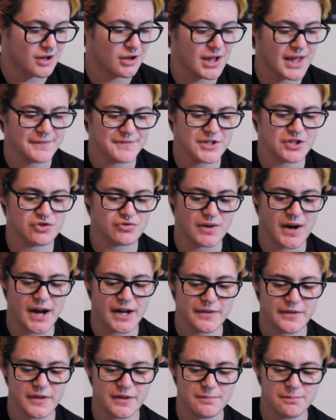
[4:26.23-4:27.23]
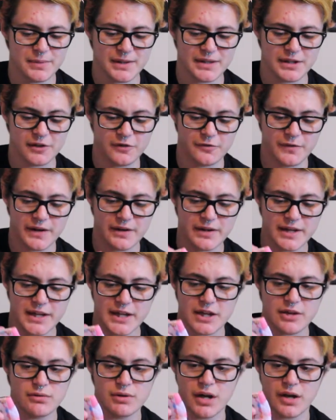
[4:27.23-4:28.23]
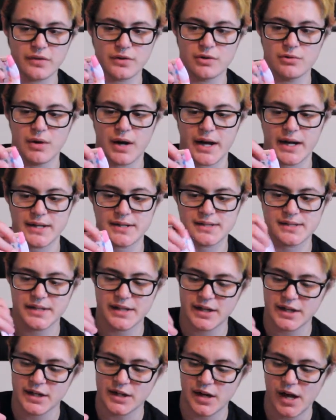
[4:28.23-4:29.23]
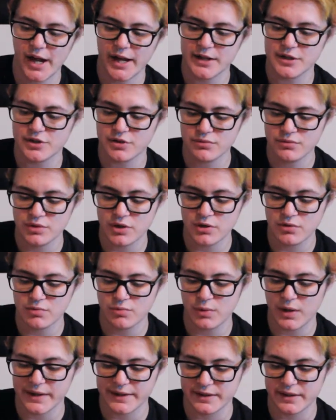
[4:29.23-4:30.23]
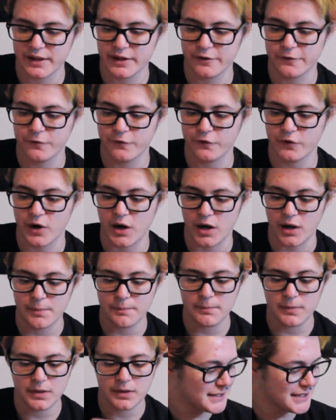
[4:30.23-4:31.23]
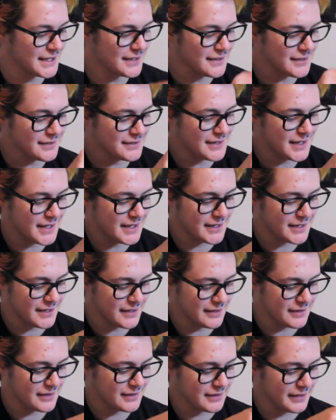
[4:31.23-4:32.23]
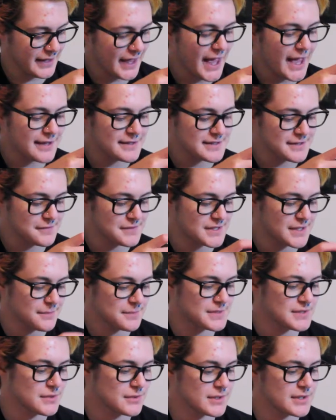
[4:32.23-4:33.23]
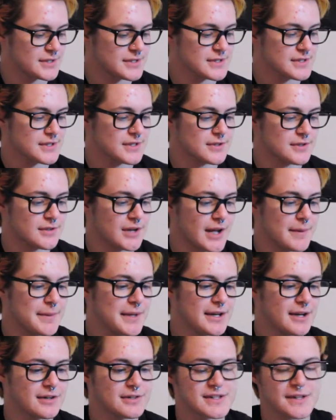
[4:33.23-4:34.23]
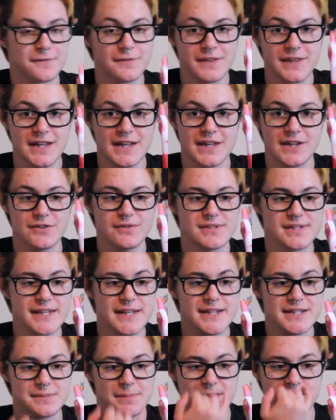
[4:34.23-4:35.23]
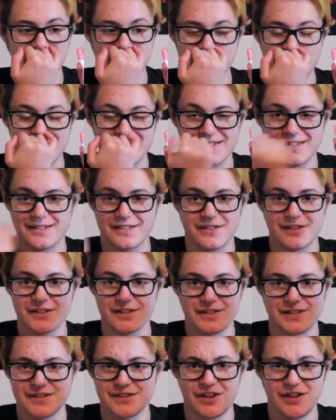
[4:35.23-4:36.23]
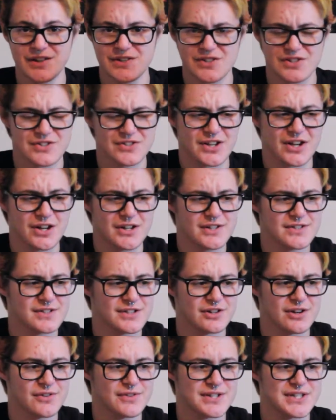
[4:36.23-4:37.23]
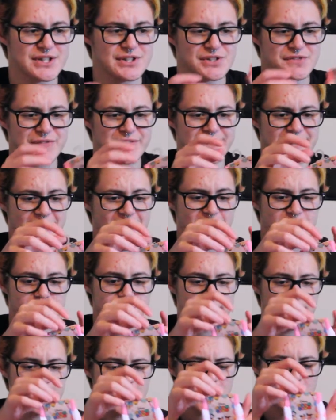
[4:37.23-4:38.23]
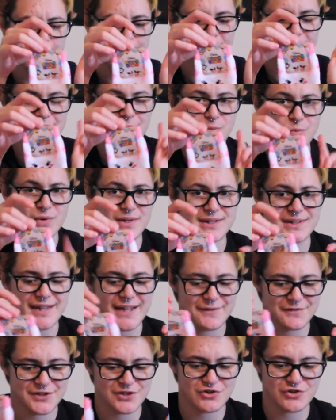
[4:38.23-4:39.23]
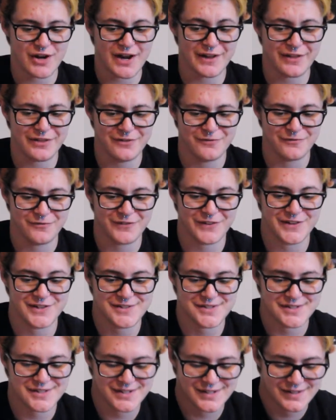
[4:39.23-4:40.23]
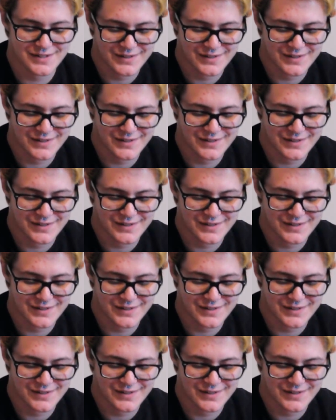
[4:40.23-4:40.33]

I'll have to dry them, but they're very cute otherwise. They're, I don't know what they're from, but they look like uh, cats of some sort. So, I mean, I'll definitely use these because socks are socks. They're always useful to have, but I will have to dry them first.